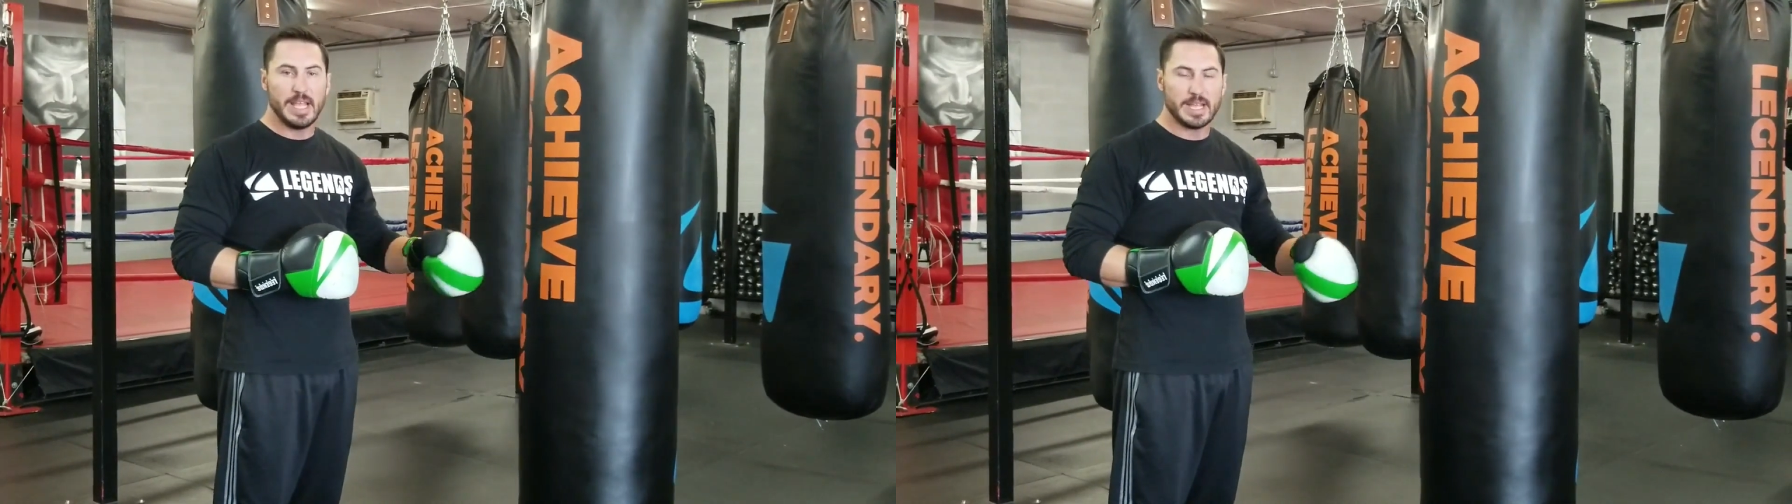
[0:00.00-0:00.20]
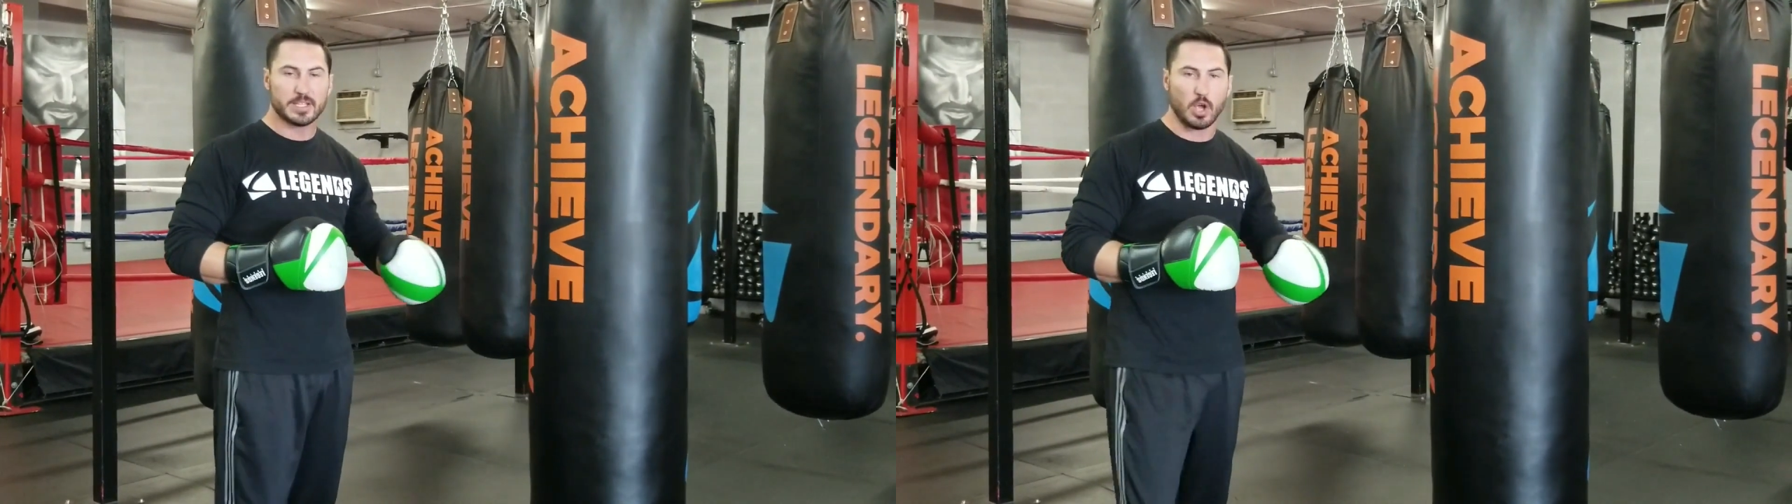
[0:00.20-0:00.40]

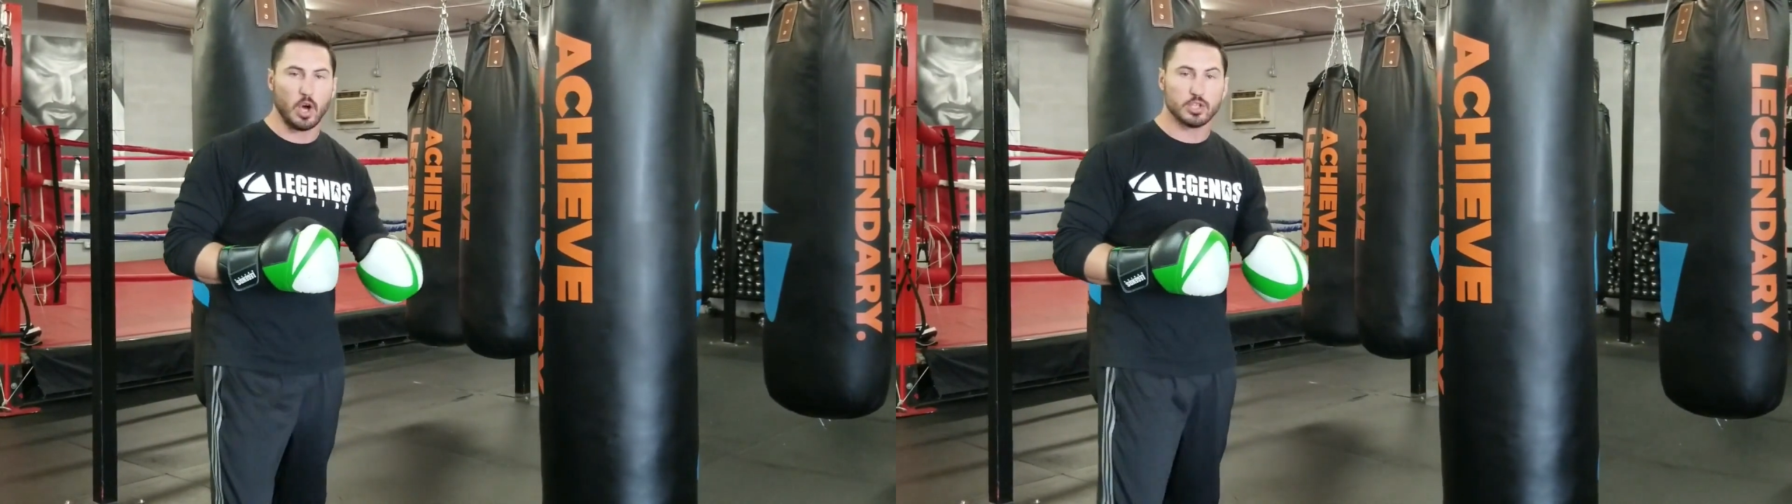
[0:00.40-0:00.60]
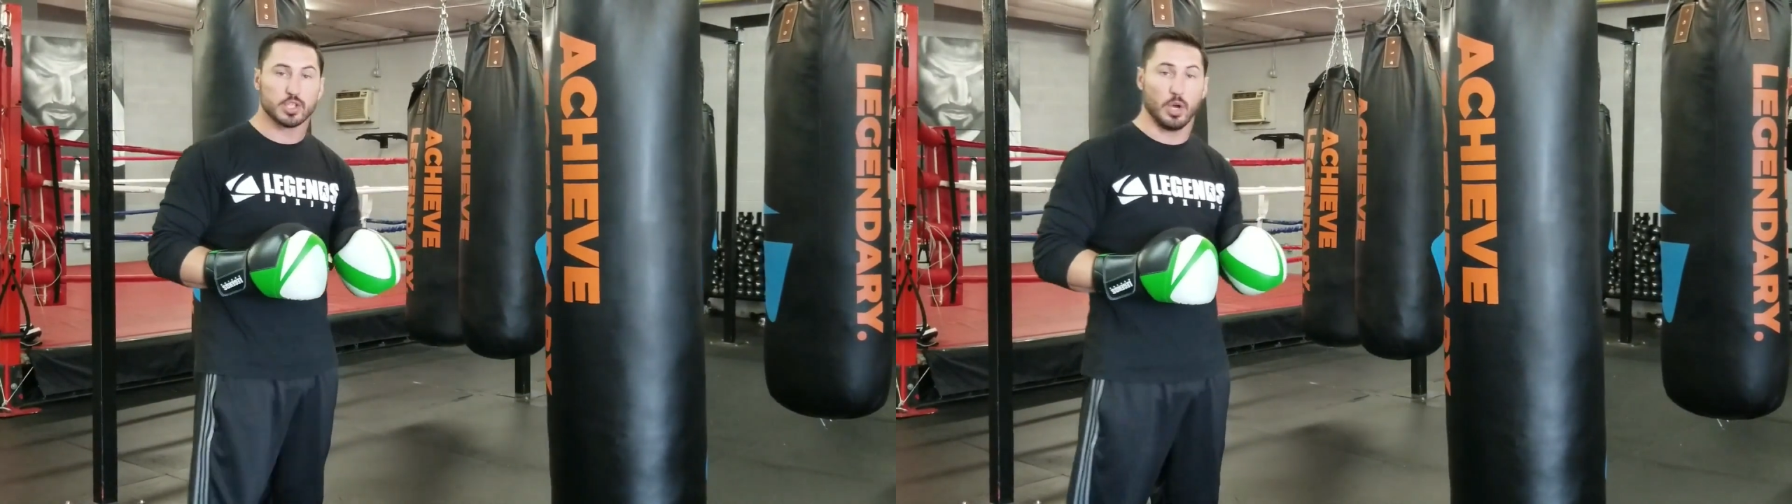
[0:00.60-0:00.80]
It's
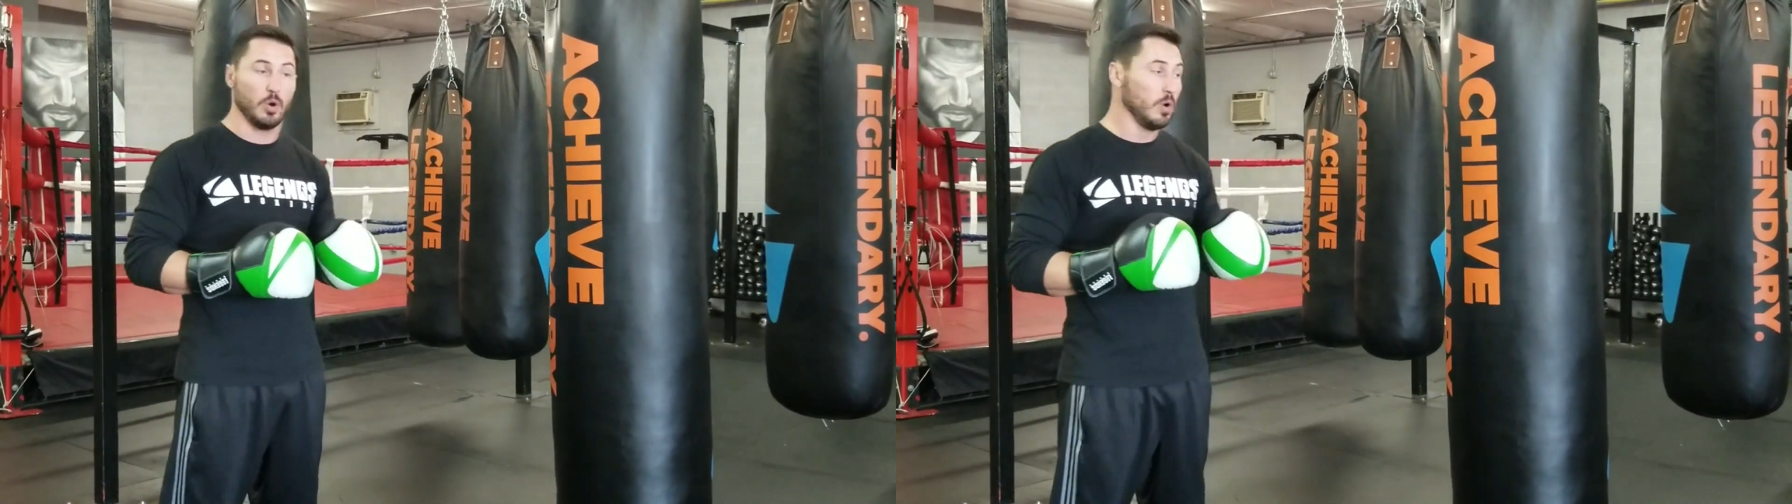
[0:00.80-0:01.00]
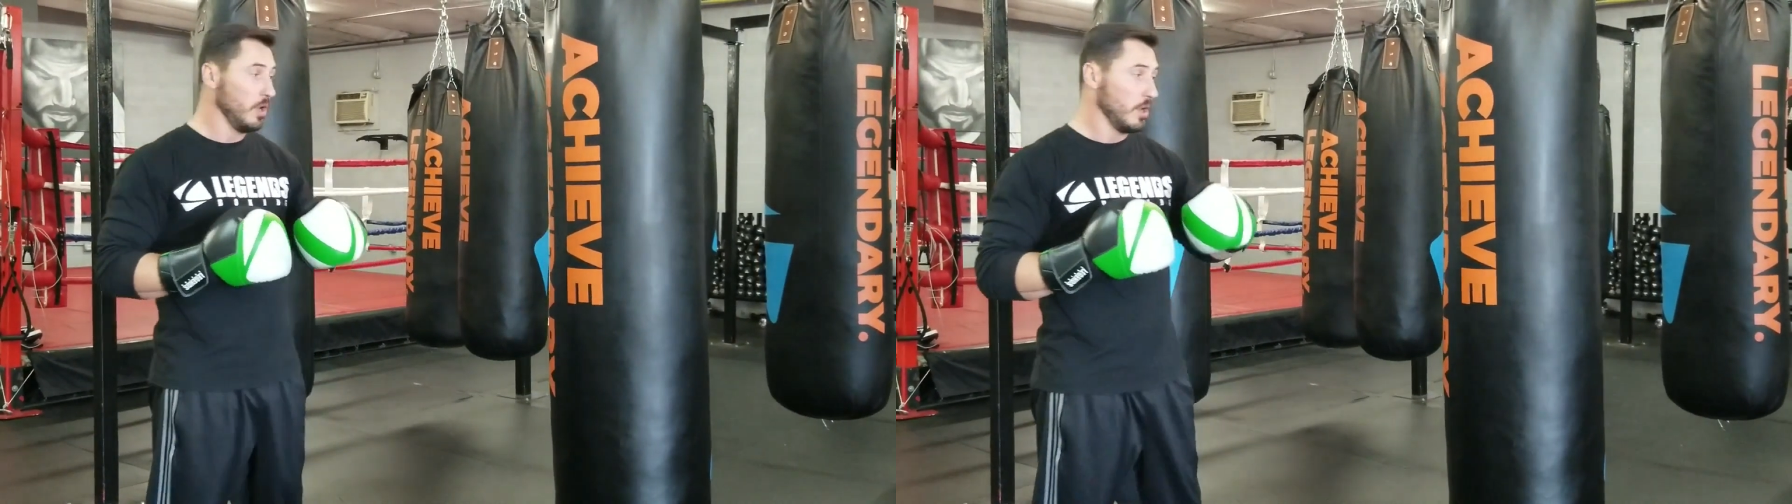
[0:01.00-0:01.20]

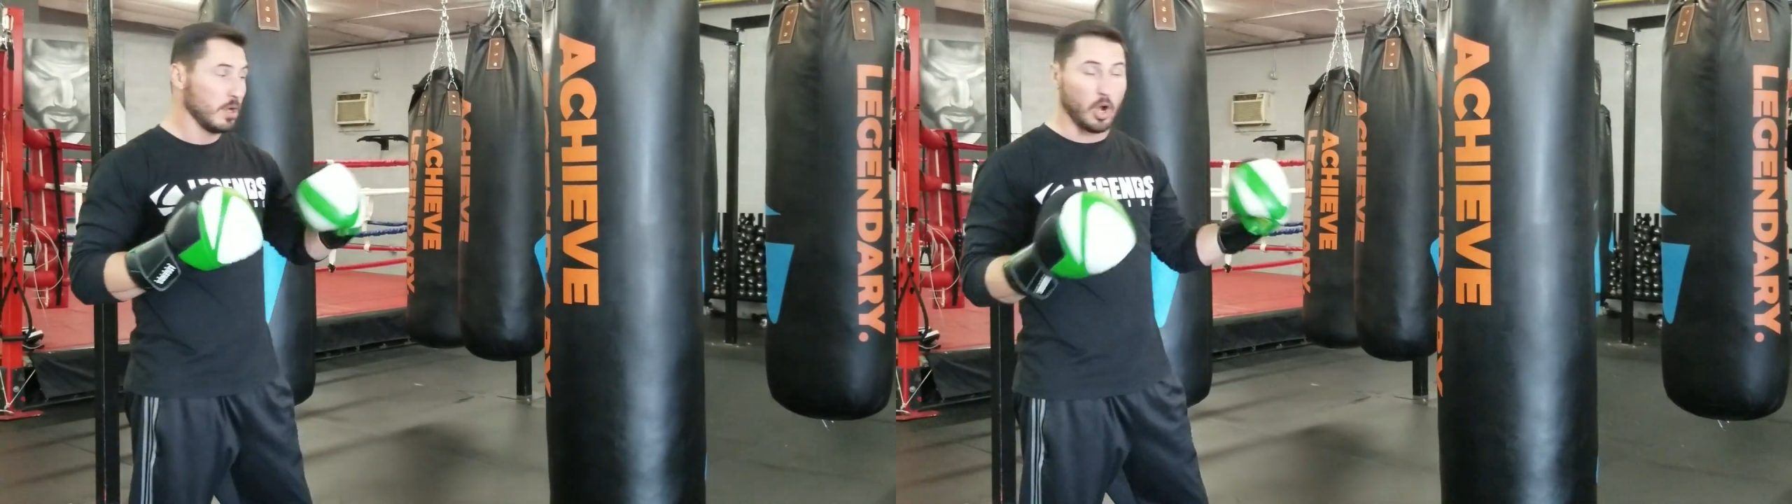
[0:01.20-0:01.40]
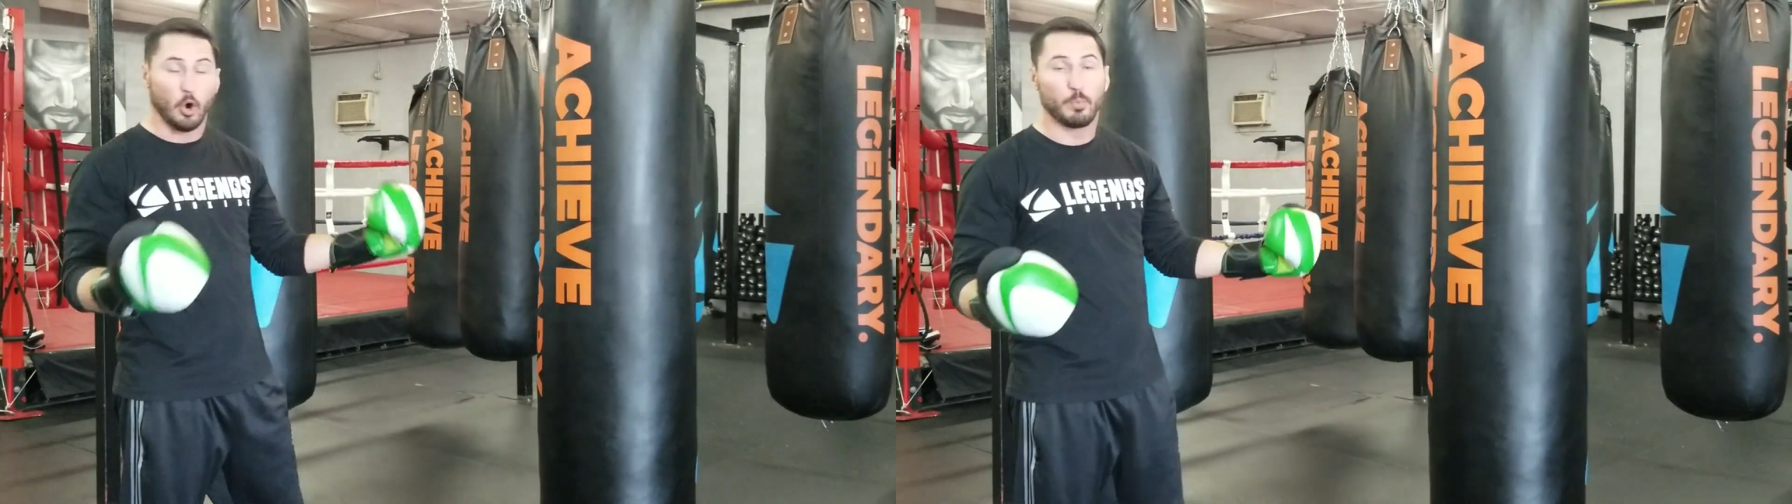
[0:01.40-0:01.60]
also
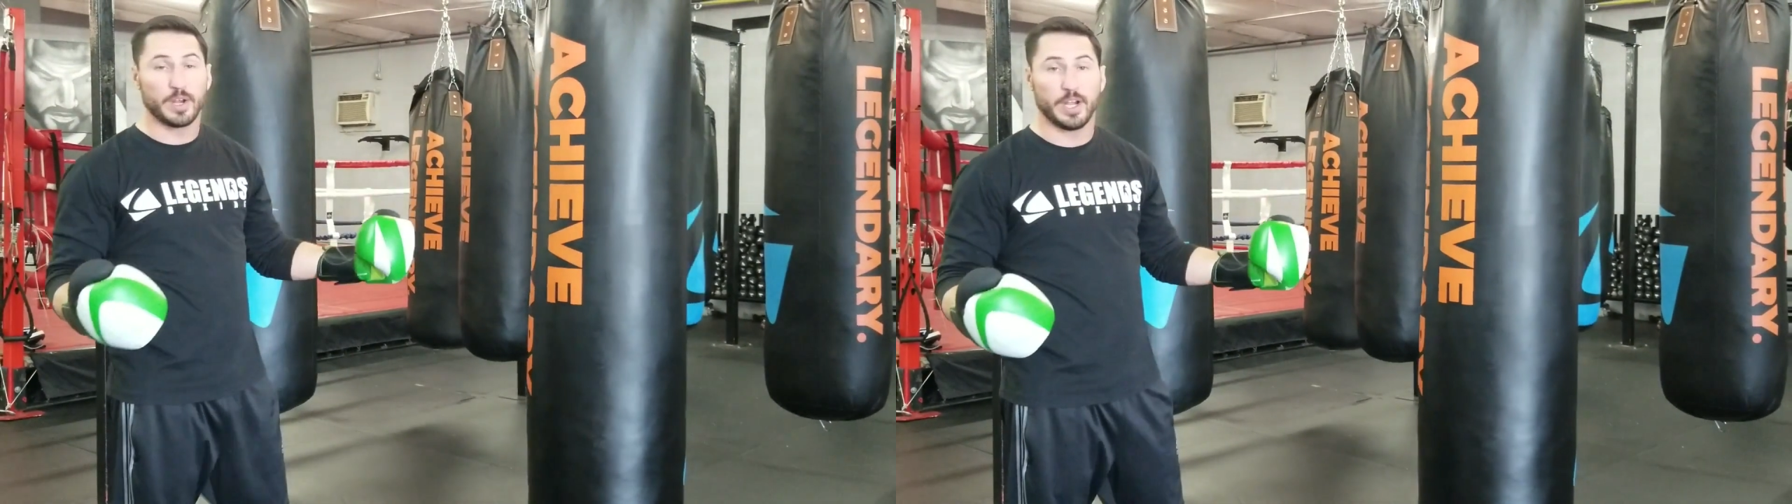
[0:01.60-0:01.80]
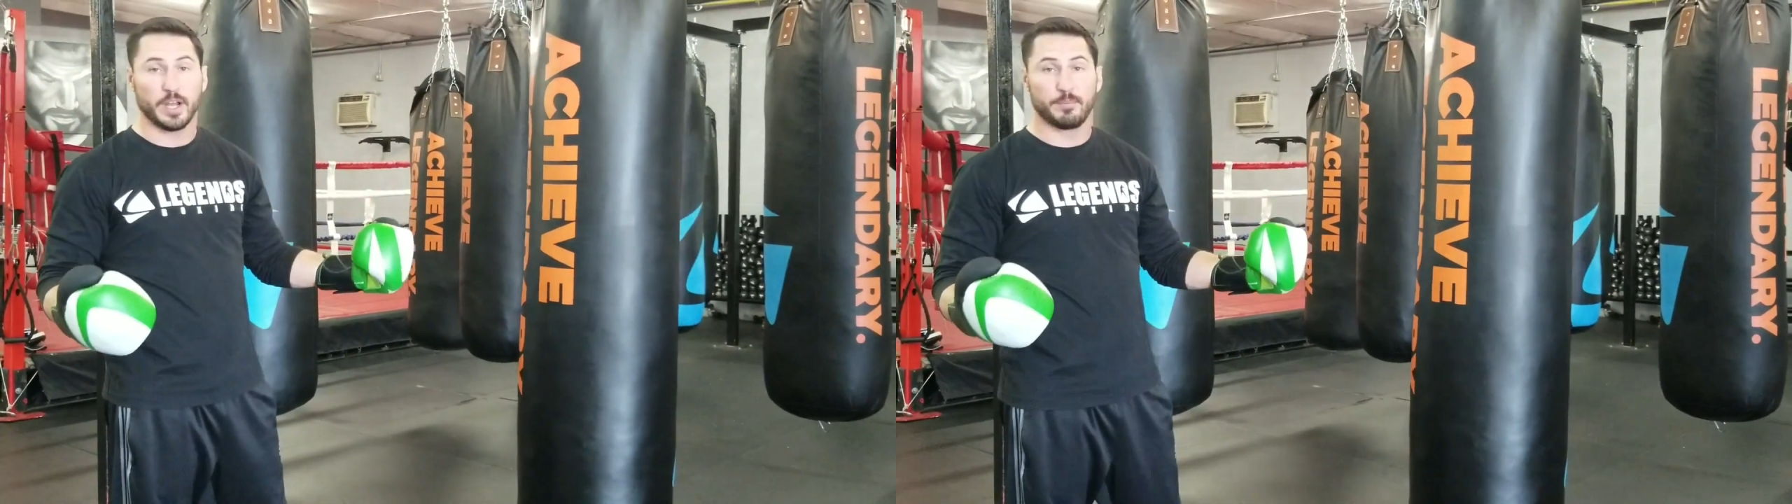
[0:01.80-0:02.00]

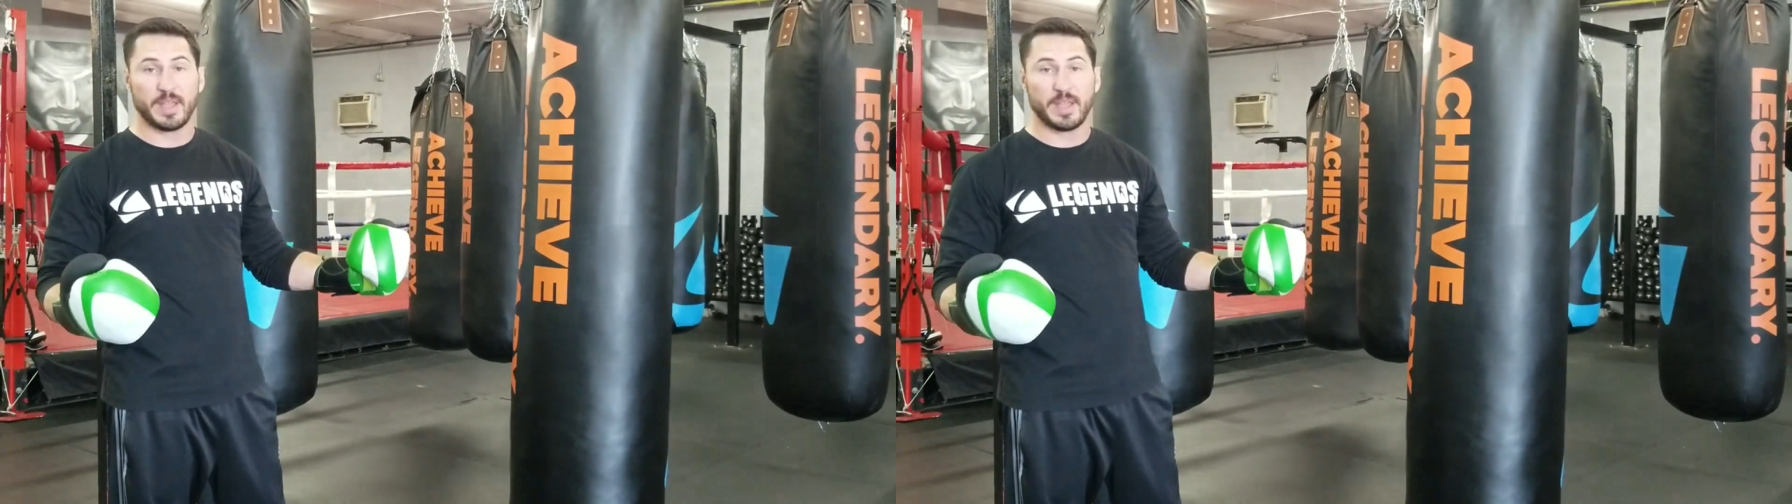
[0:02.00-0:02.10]
opening up